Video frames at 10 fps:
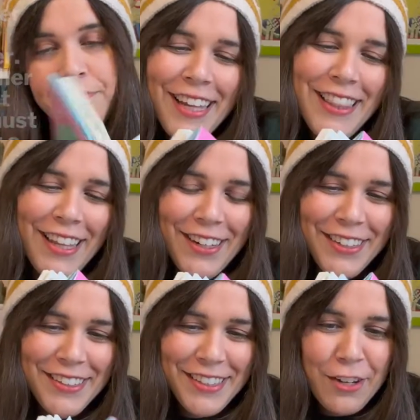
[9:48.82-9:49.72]

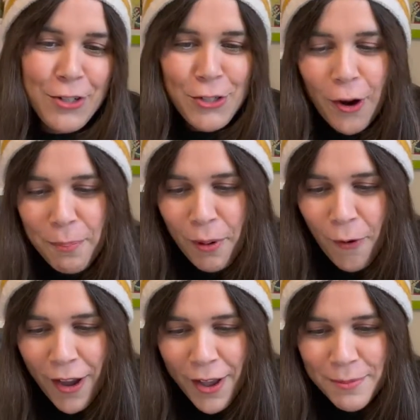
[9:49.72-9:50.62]
There's sharp
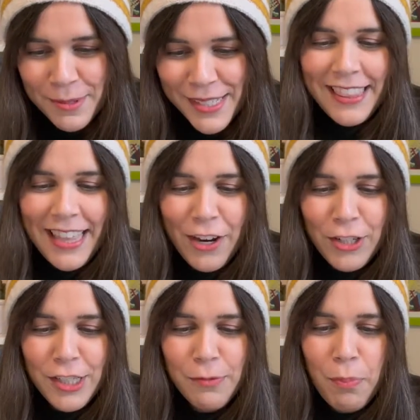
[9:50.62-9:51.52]
poems.
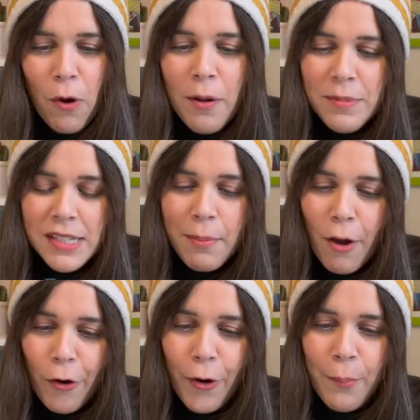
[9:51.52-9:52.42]
There's poems about
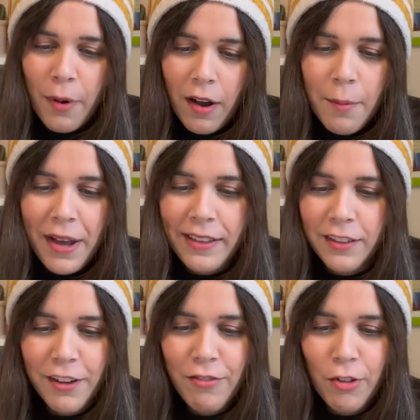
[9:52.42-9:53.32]
her mom. I
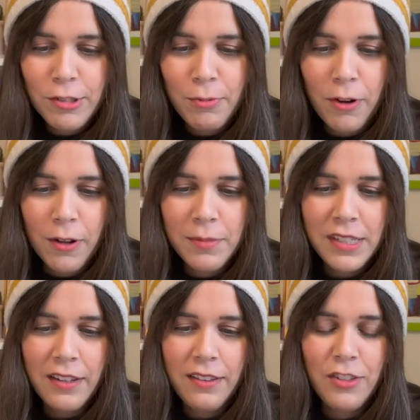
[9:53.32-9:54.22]
love those poems.
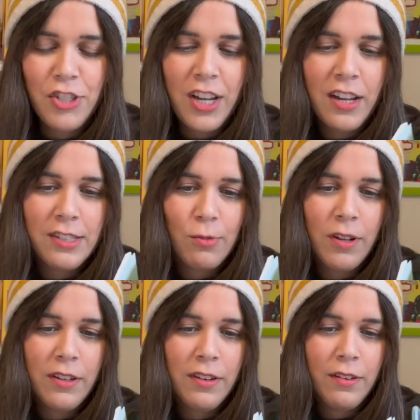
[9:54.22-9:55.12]
She has
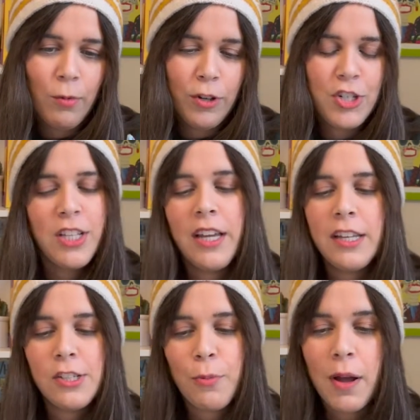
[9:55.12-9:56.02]
one where she
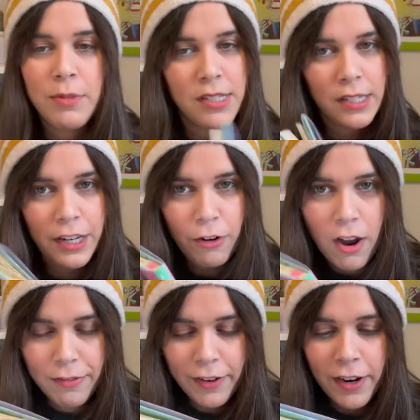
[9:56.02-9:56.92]
likens her mom to Cindy
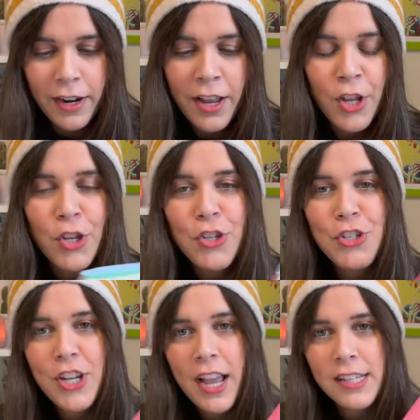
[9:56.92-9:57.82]
Crawford.
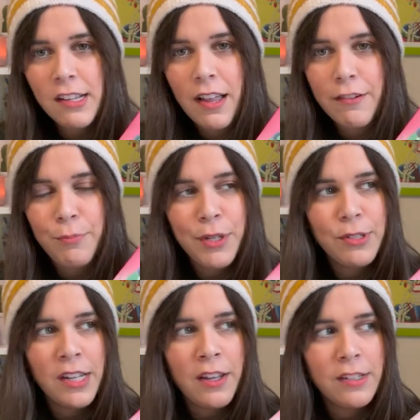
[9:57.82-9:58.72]
She has a lot of
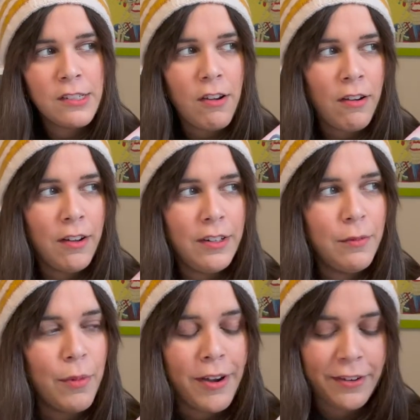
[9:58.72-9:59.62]
musings on
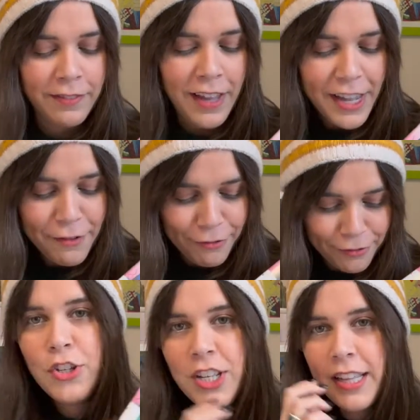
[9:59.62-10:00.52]
modern life.
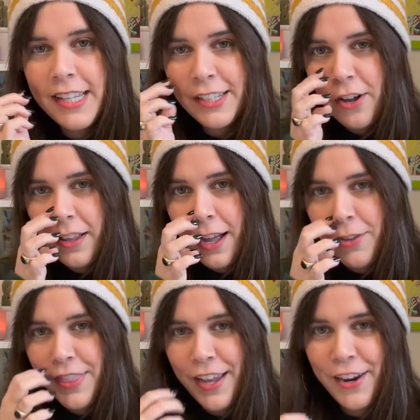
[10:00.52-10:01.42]
She lays it all
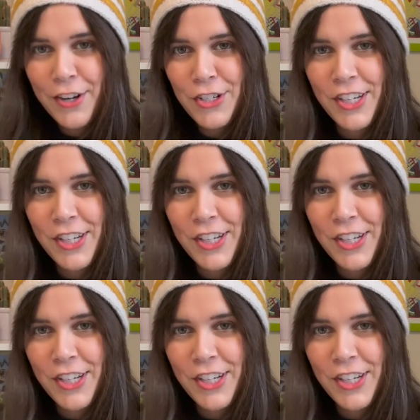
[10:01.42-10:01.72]
out there.